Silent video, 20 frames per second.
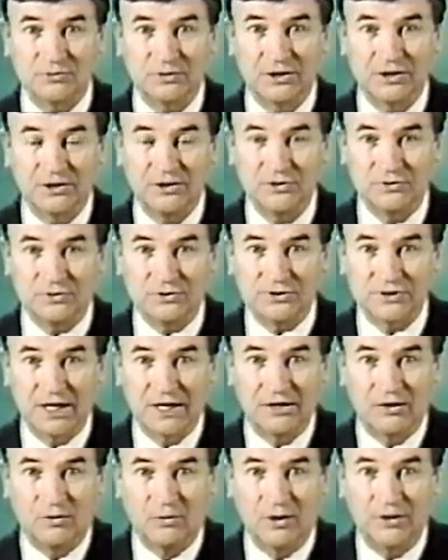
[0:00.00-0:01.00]
we'll use,
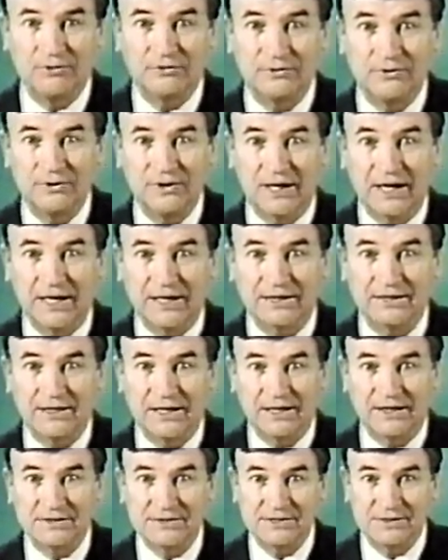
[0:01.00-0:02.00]
1 through 9
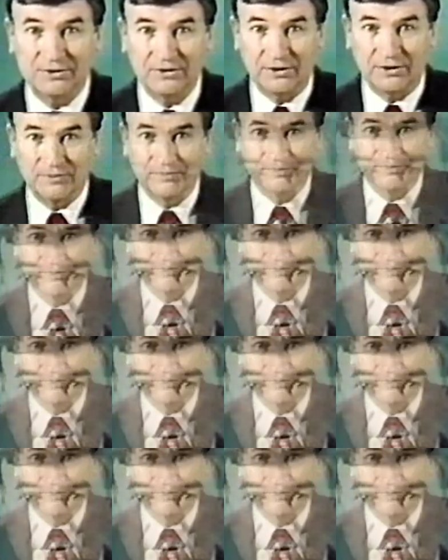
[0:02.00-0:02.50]
and 0.